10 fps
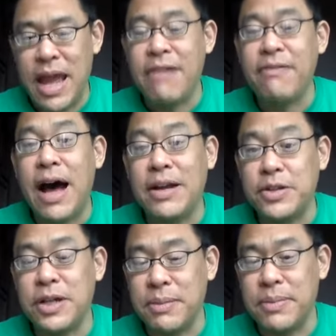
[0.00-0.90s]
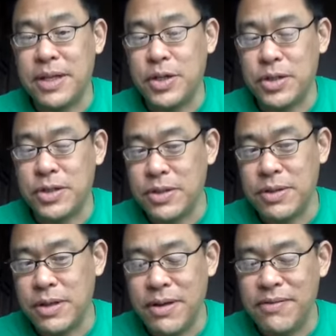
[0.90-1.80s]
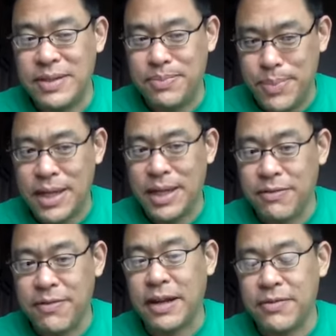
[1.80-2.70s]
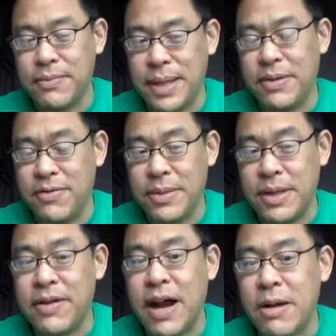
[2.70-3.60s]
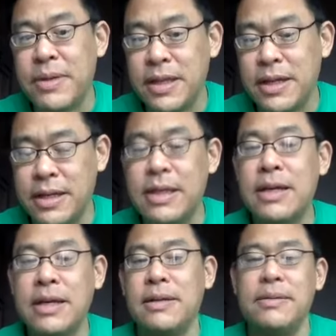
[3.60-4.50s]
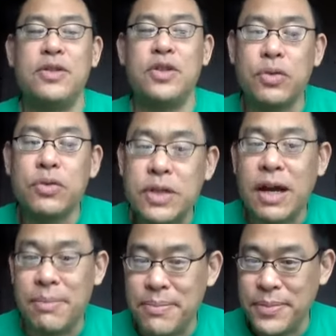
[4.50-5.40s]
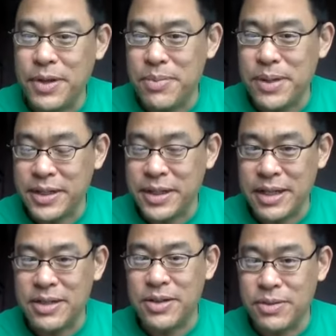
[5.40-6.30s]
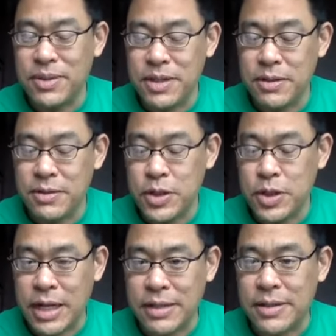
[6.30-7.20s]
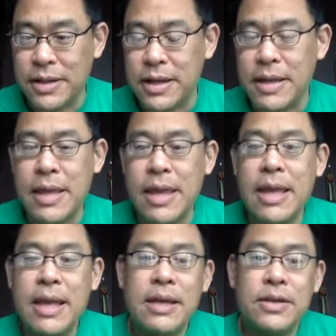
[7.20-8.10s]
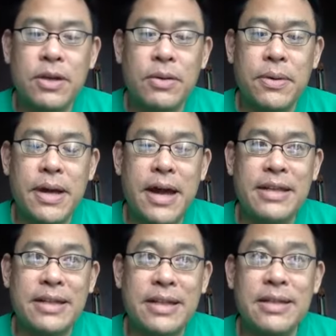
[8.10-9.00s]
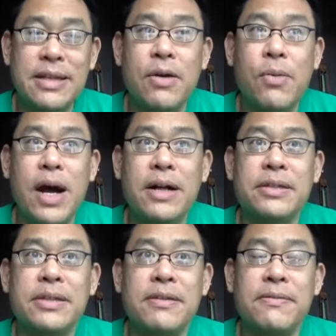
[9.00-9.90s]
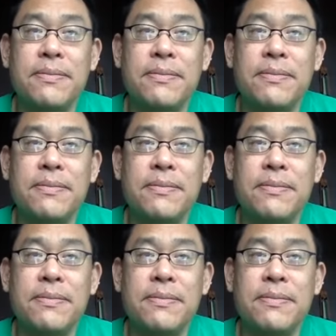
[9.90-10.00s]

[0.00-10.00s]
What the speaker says: high genetic potential. And so that you have this big effect maybe from the environment that screws up your ability to do the genetic study. So it's going to take a while to